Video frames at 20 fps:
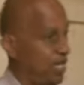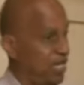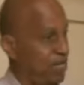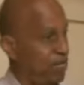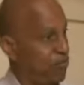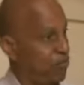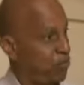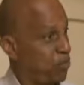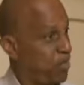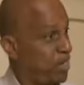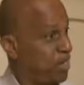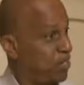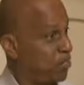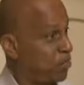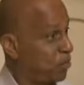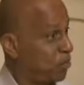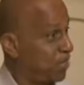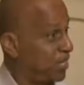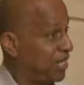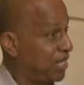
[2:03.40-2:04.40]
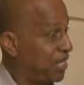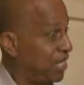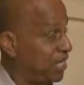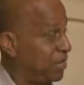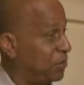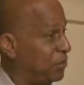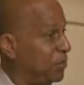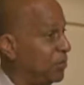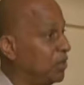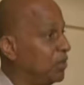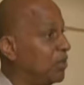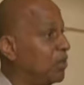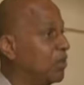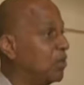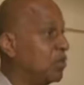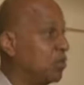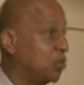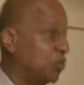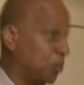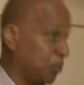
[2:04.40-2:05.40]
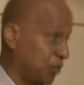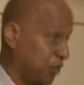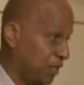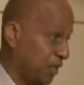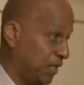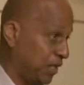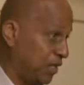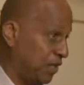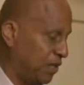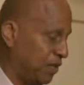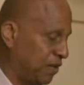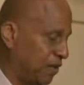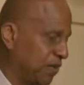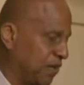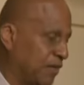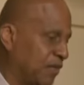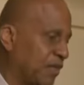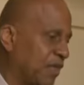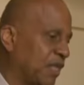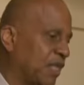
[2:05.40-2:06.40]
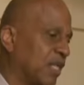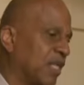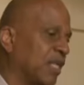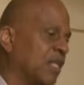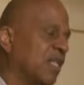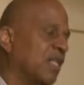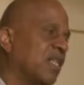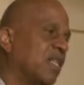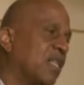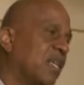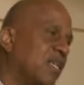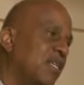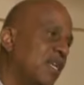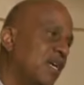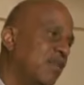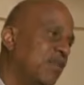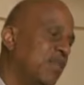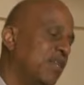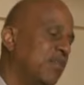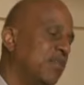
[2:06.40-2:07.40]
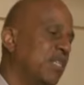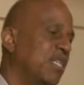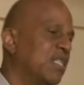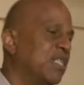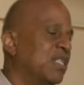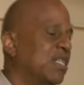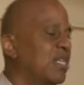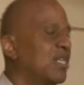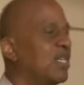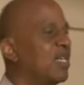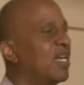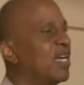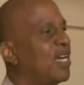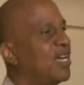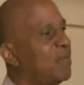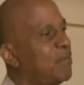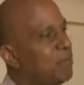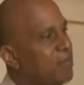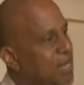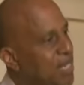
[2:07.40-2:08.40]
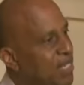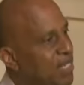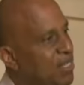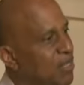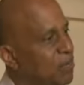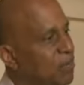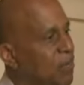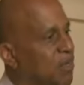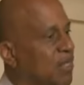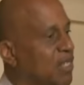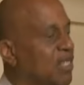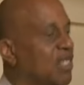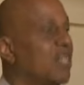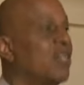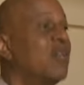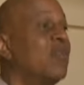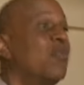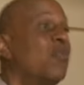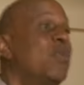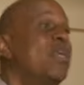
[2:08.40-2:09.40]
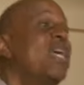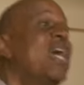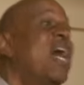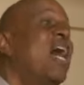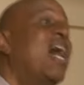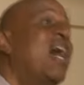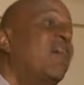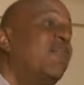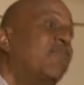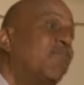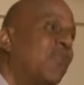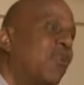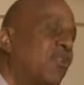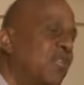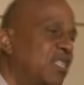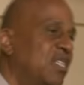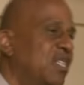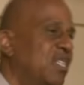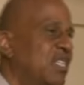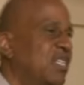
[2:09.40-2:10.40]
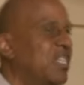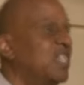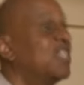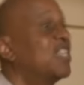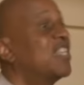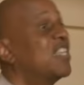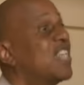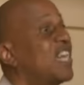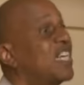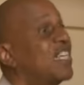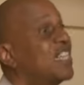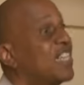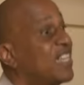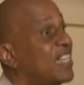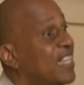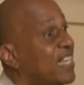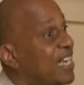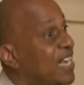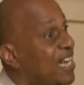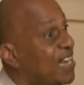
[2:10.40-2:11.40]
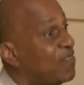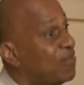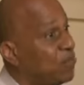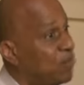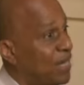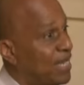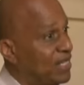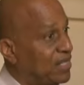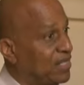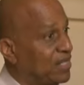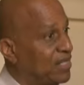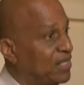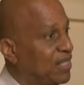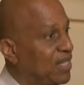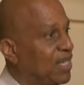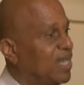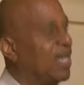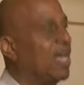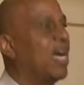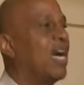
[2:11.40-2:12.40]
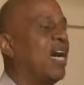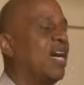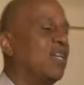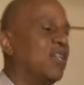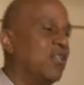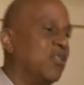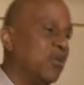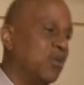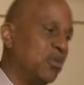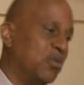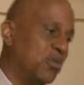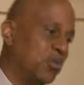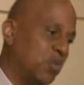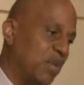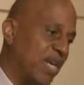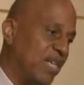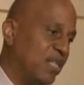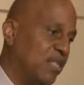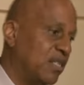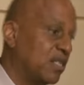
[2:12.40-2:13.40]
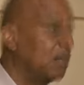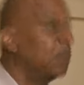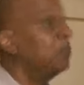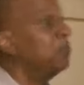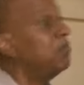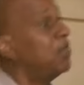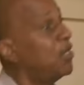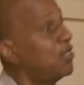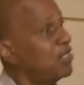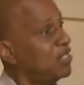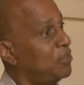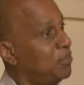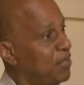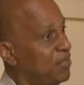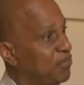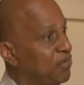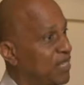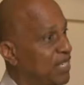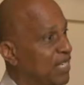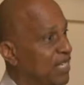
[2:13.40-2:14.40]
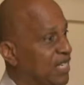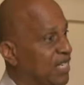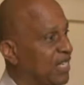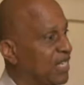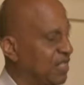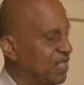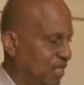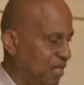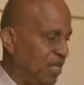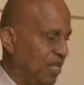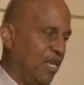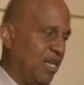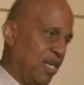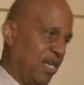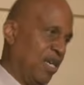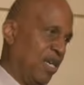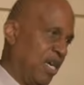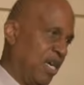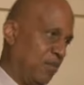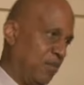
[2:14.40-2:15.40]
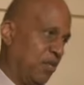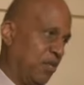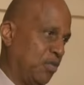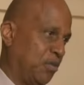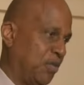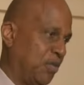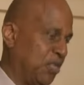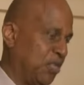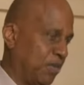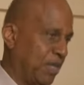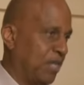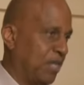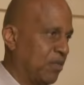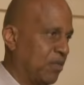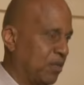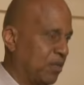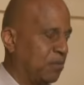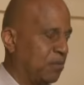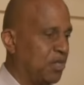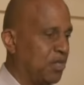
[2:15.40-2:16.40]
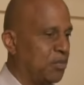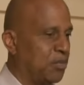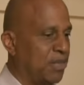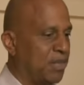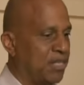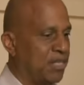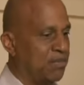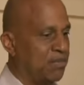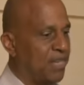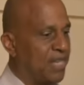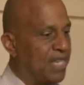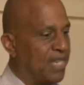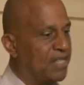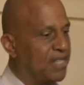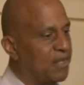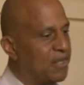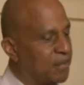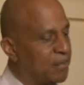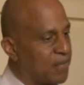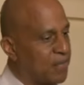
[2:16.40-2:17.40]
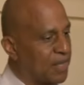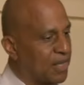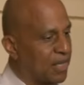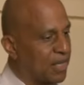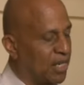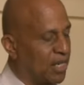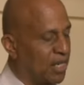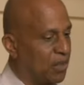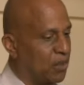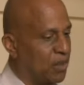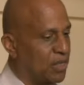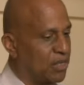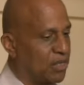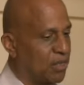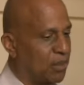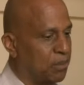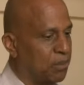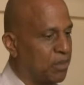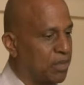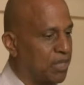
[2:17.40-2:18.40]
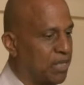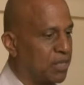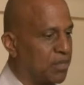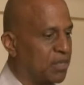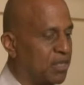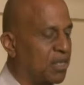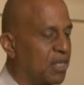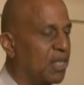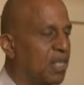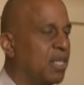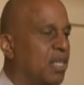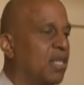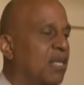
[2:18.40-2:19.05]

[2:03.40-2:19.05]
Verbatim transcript: if we are to be able to proceed. That having been said, I made the point. We have conceded that they have rights, and those rights must be vindicated and must be spelled out, must be defined uh, with some precision.